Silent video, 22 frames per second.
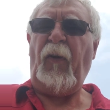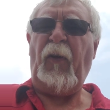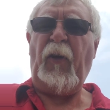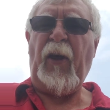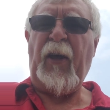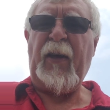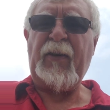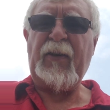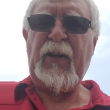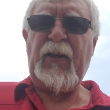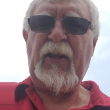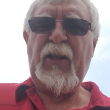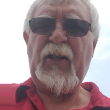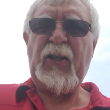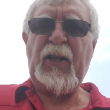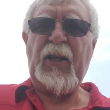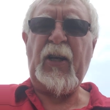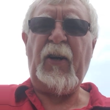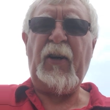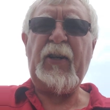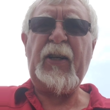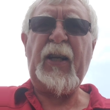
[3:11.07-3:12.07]
things that just
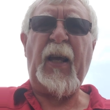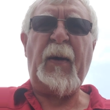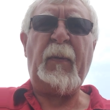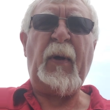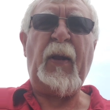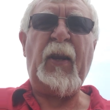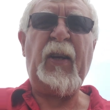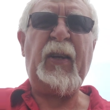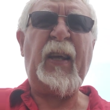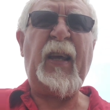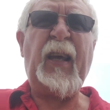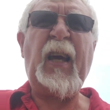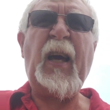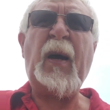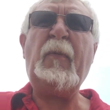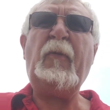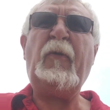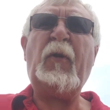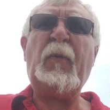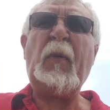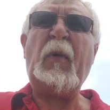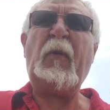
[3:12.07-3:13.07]
irritate me, that they come
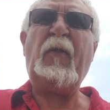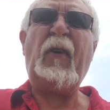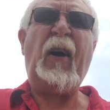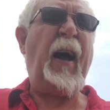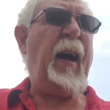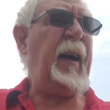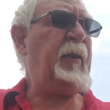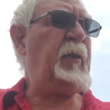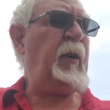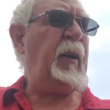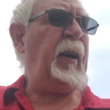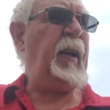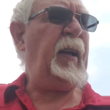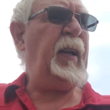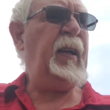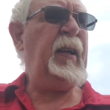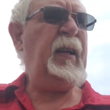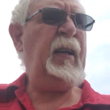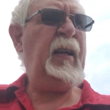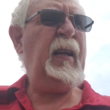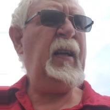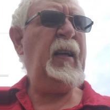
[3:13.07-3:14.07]
from the factory.
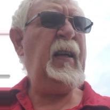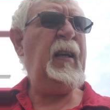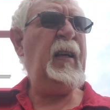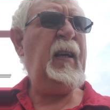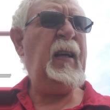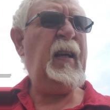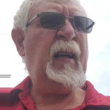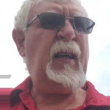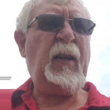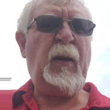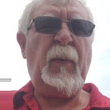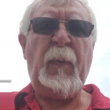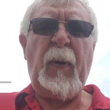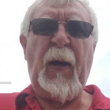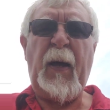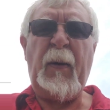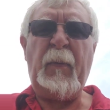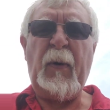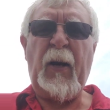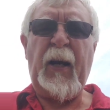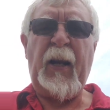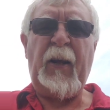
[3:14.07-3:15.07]
You pay
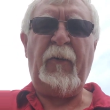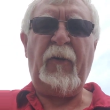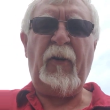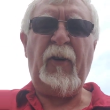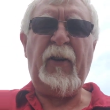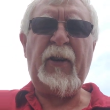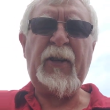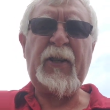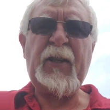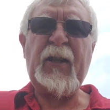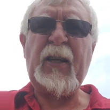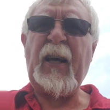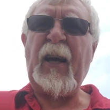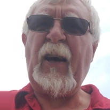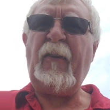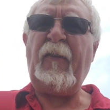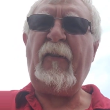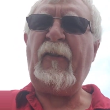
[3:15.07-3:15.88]
money for this stuff.